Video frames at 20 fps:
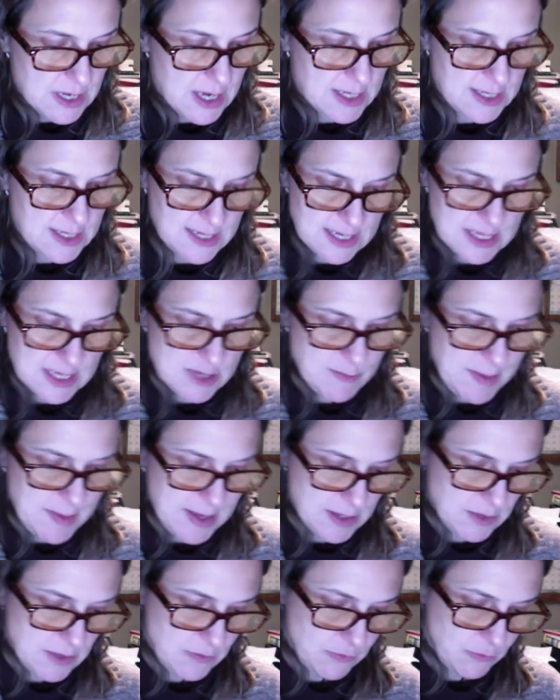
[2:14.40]
in
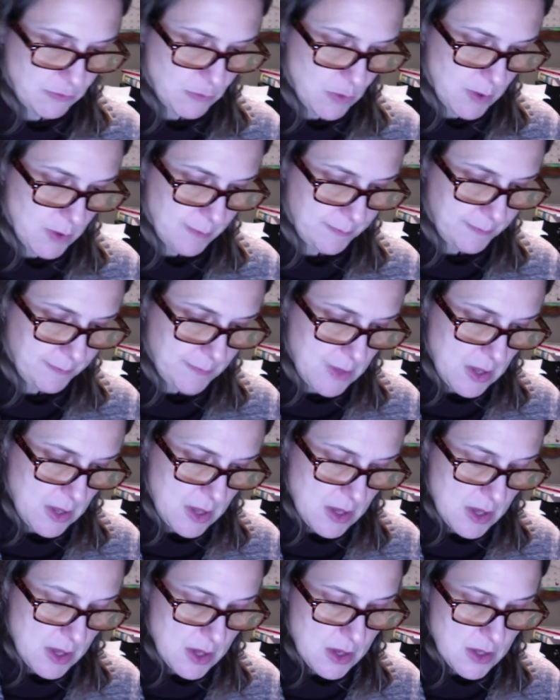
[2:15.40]
expanded form.
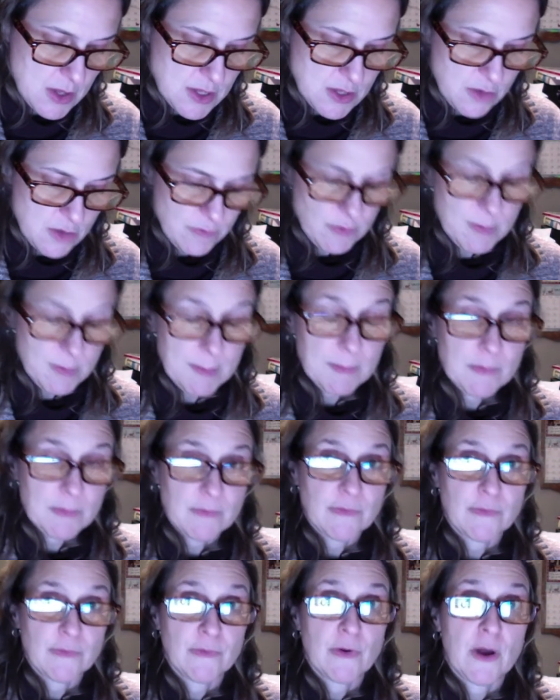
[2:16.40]
So if you remember
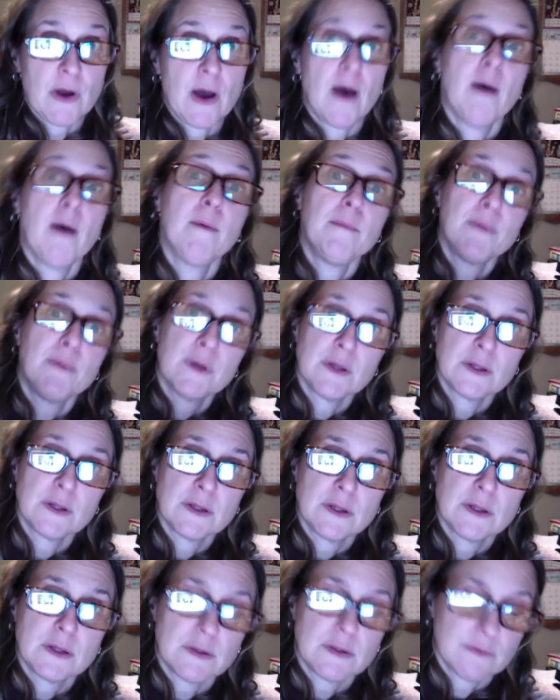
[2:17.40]
from
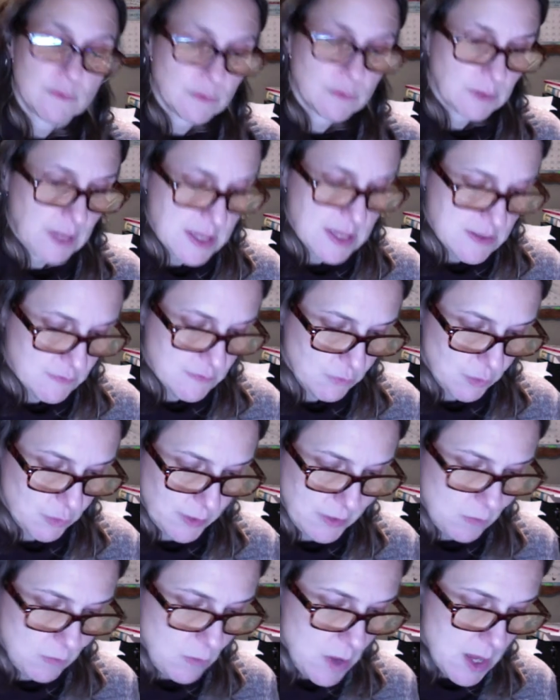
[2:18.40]
lesson
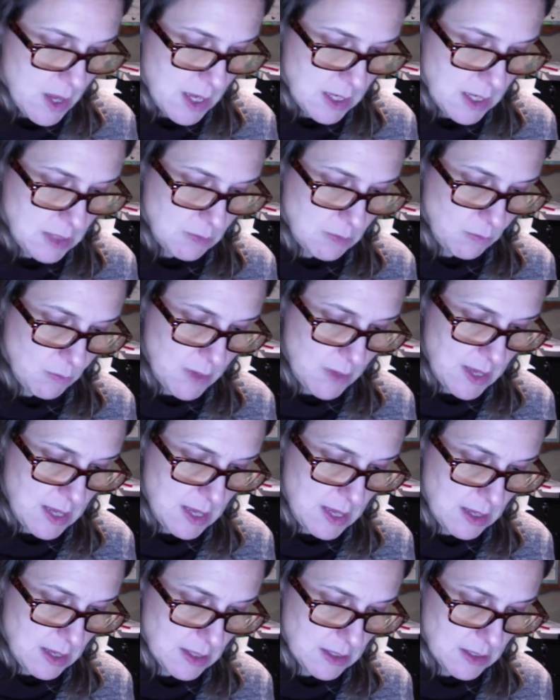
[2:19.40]
41, we
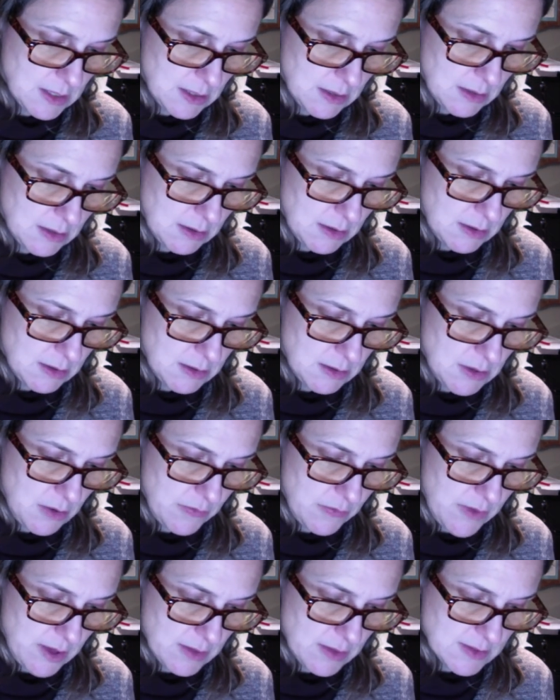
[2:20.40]
know
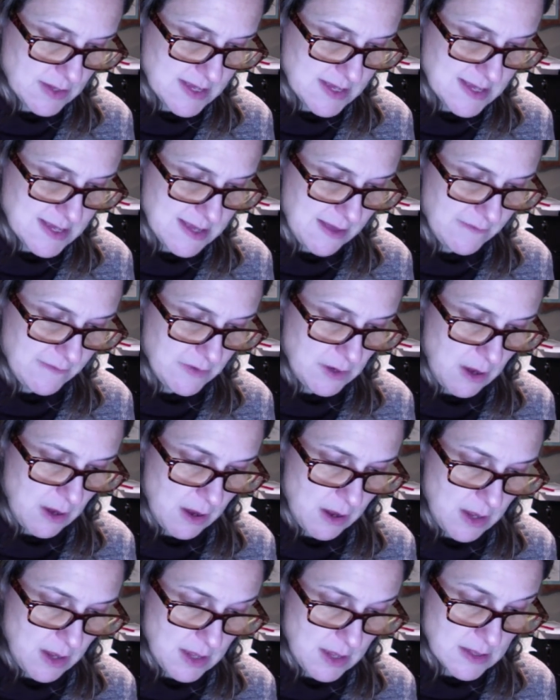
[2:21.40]
that the 7
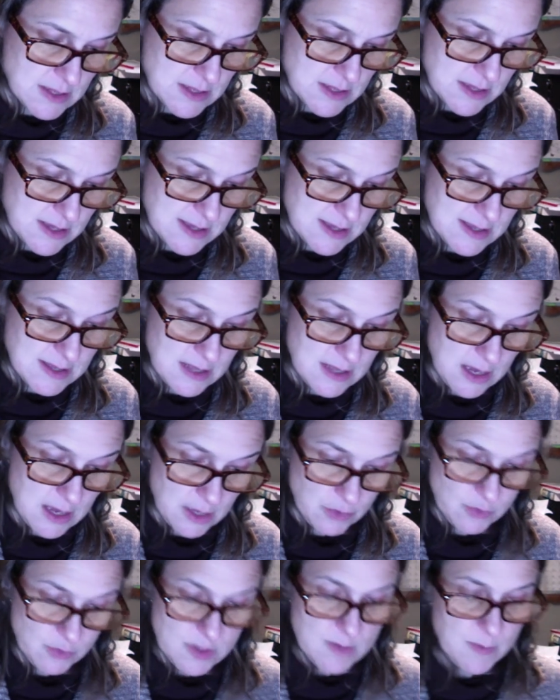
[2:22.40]
is in the
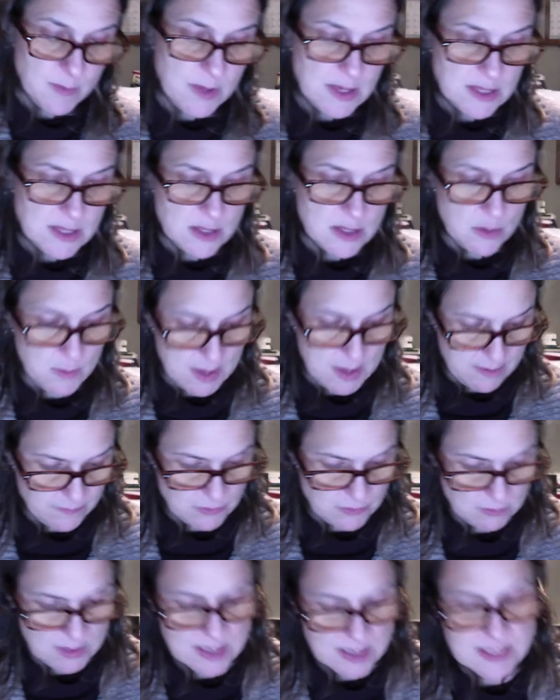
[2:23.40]
hundreds place, so we have to
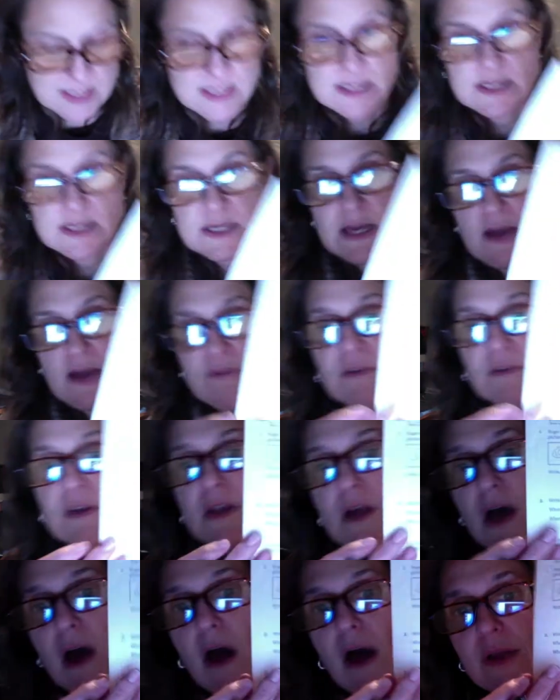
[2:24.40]
write
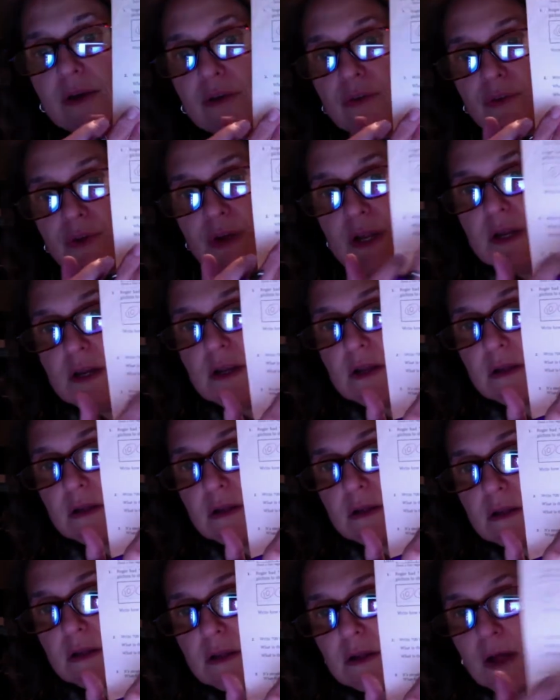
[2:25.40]
700
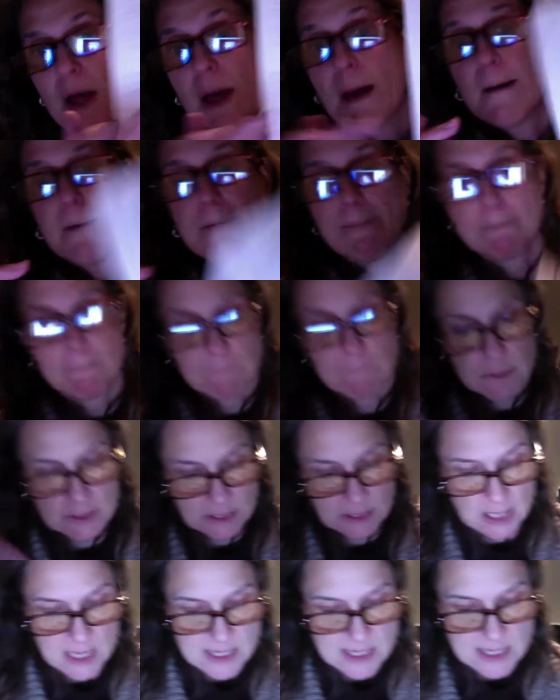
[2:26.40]

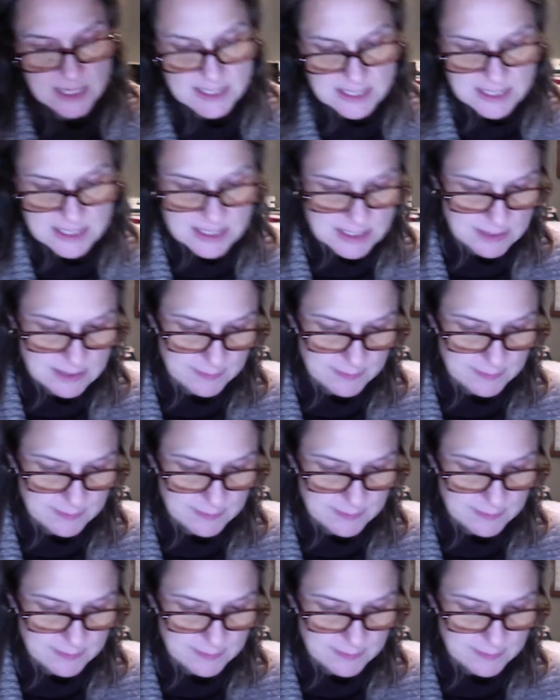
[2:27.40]
plus.